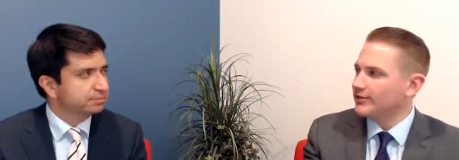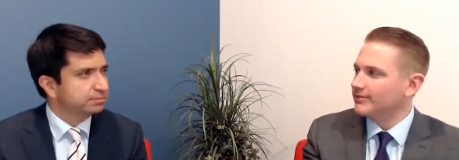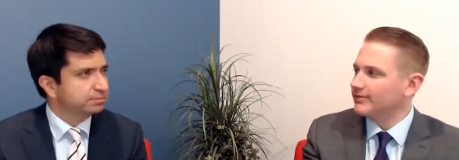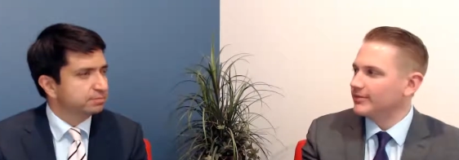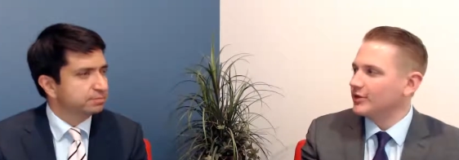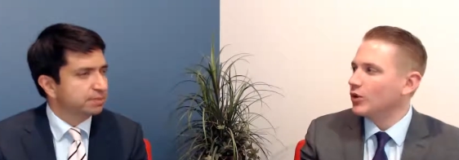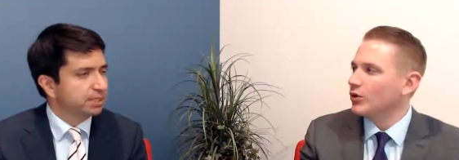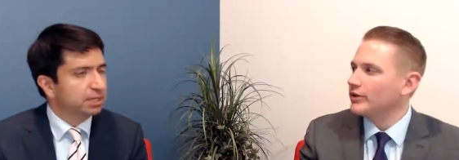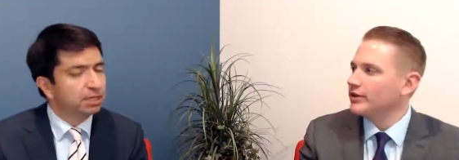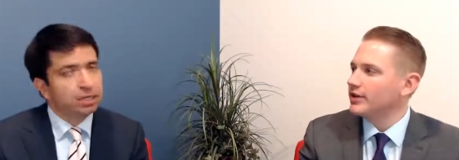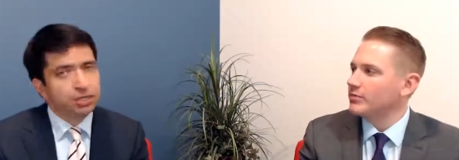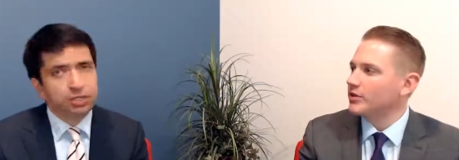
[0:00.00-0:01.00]
Speaker 1: gold
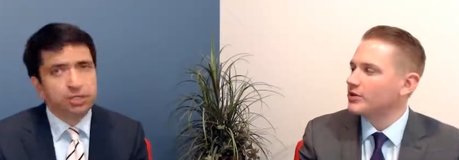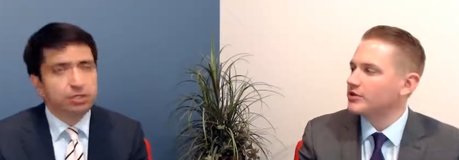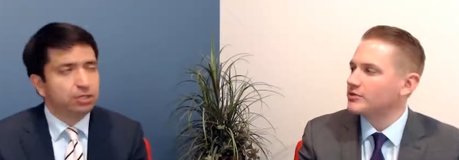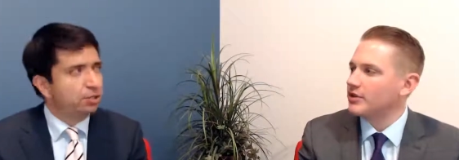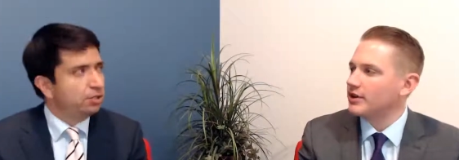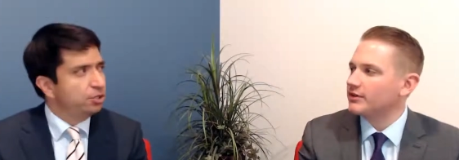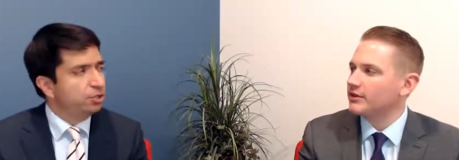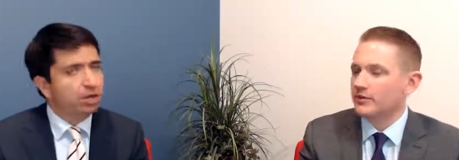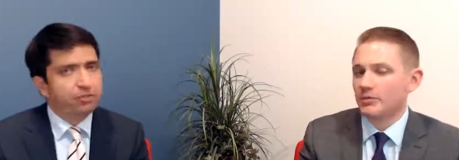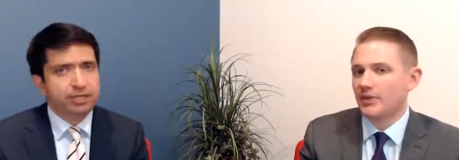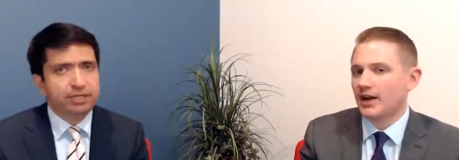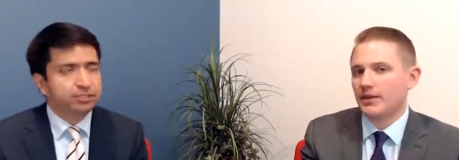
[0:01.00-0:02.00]
and precious metals. You know, I
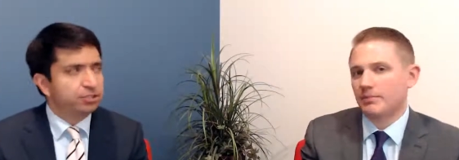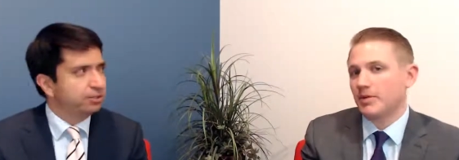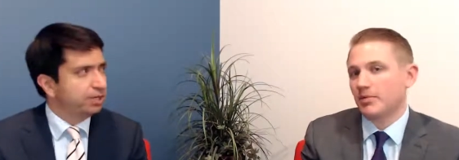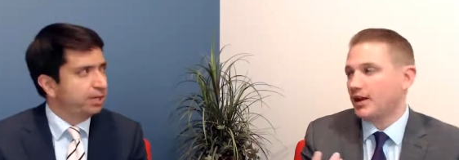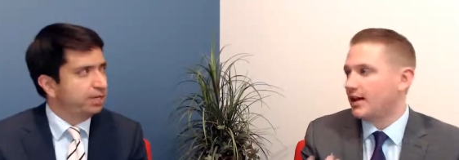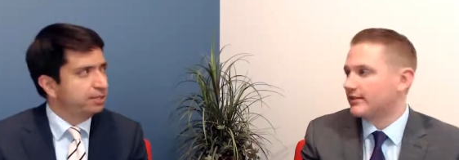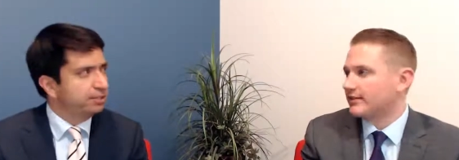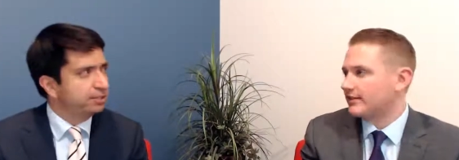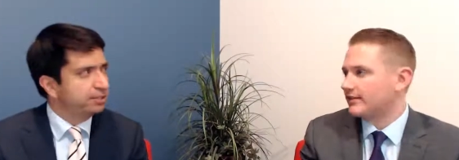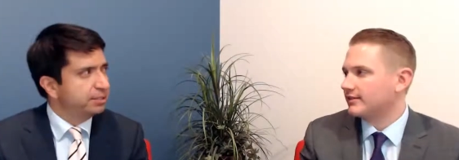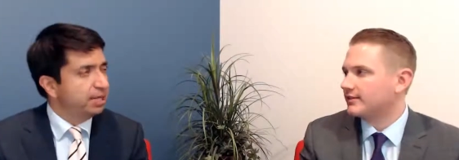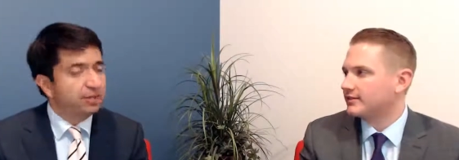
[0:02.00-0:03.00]
think it's I, okay.
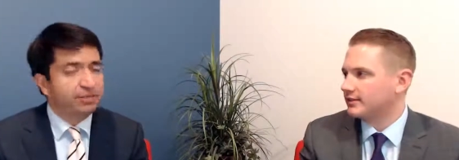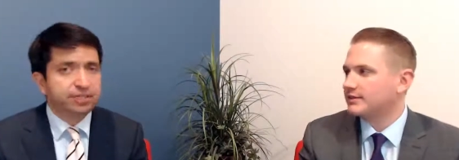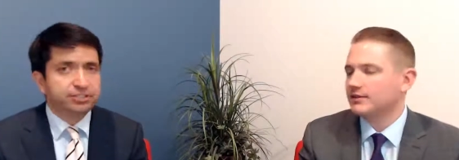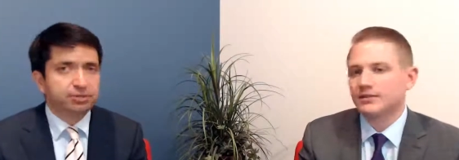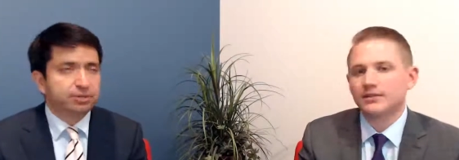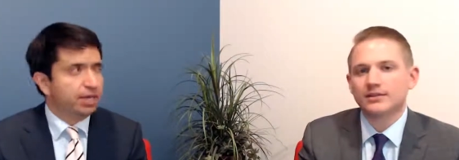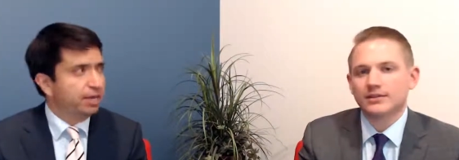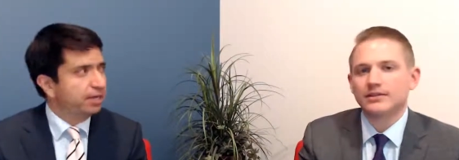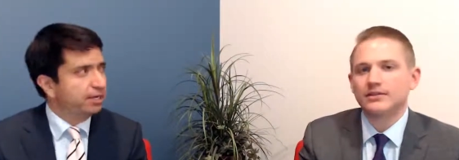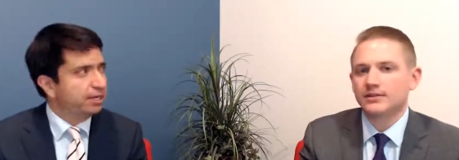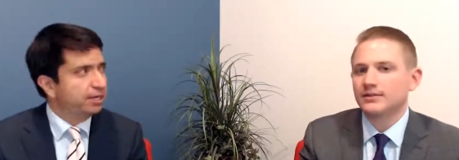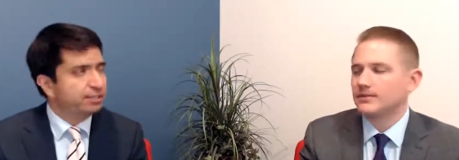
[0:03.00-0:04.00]
Speaker 2: Yeah, I think it's okay.
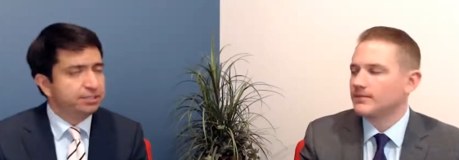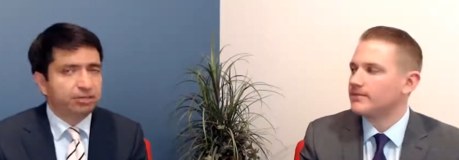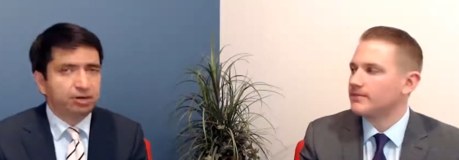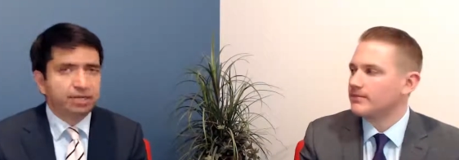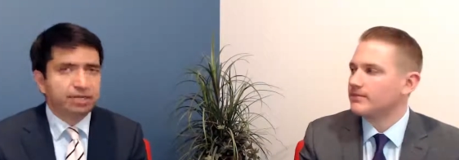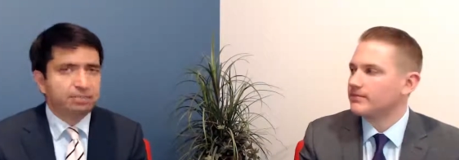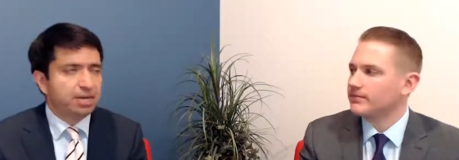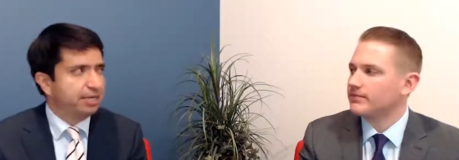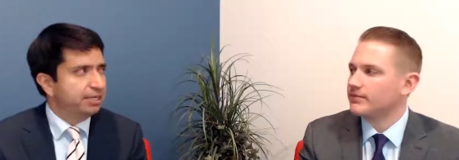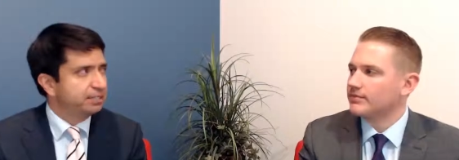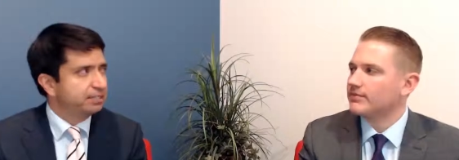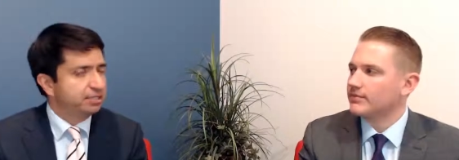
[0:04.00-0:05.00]
Uh, you know, again, I'm not
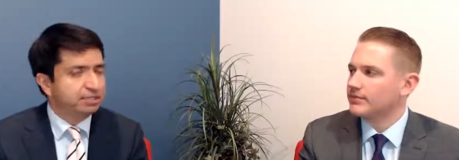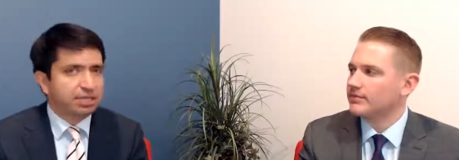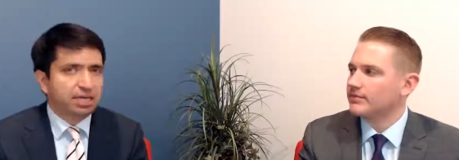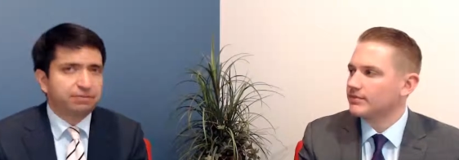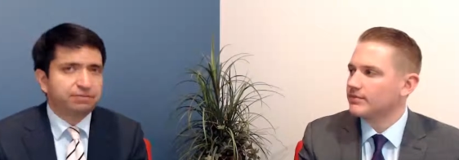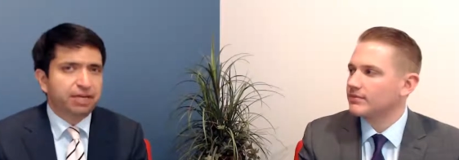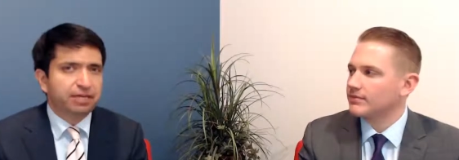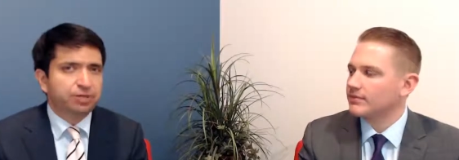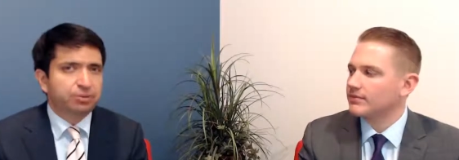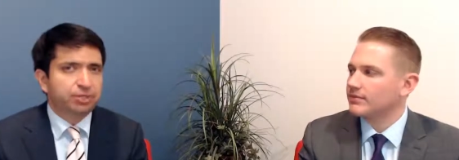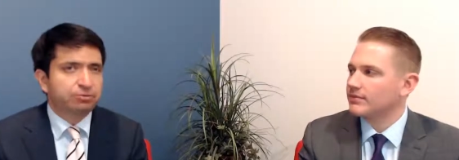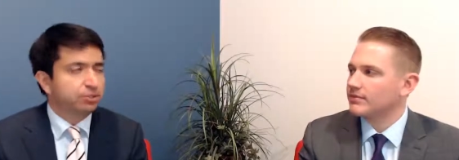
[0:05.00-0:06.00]
against it. It's kind of like
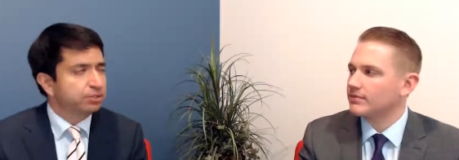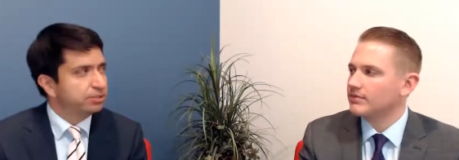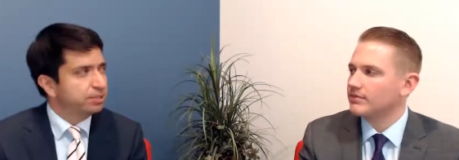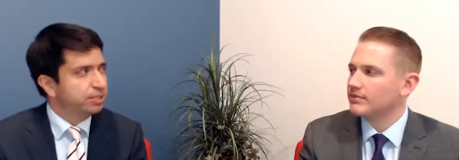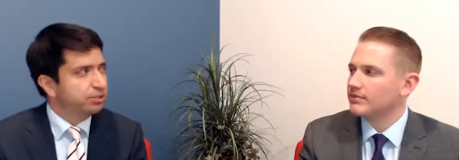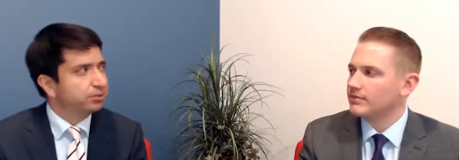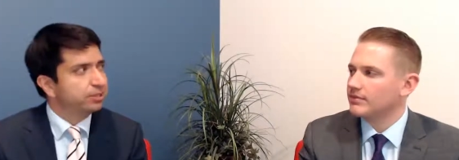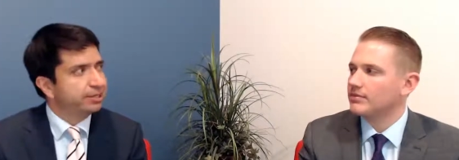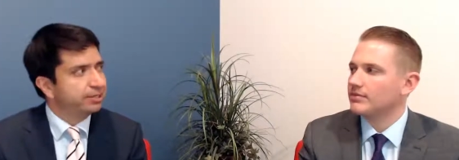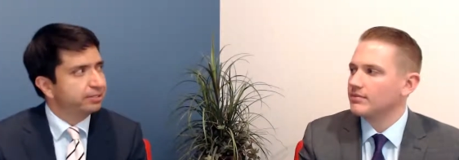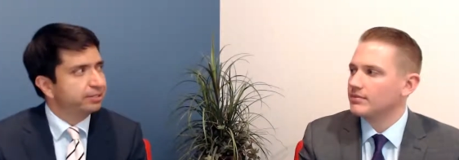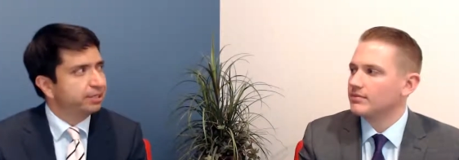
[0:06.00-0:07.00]
owning real estate or
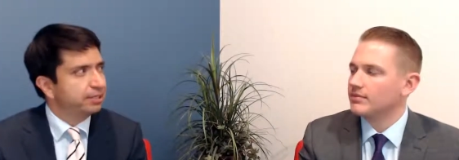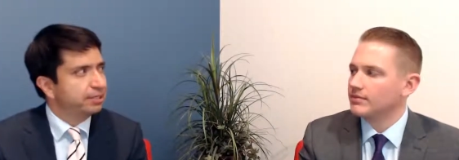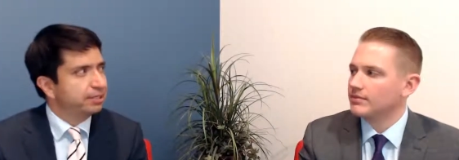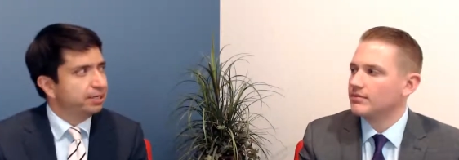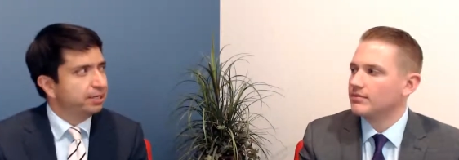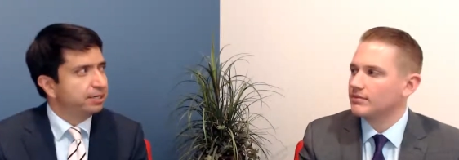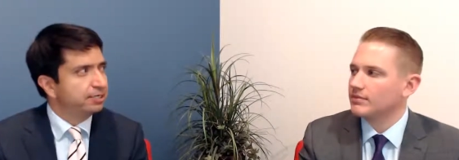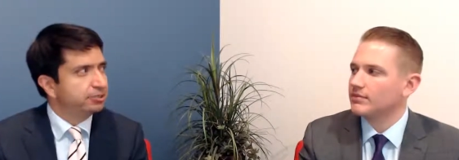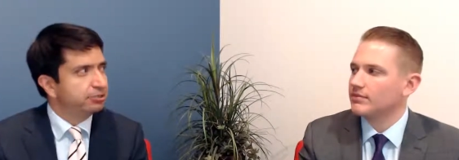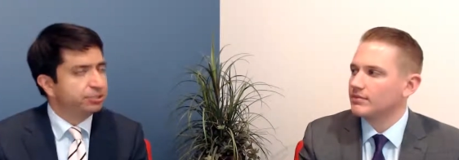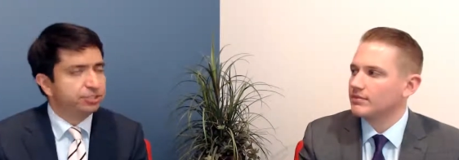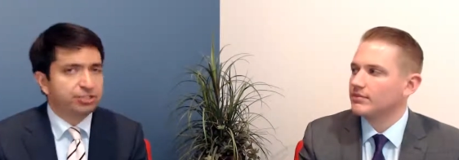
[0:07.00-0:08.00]
land. Uh, so it's
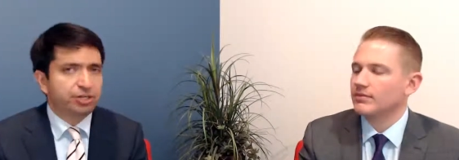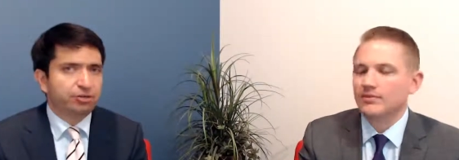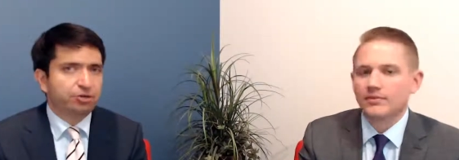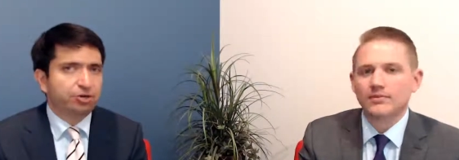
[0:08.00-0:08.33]
just another hard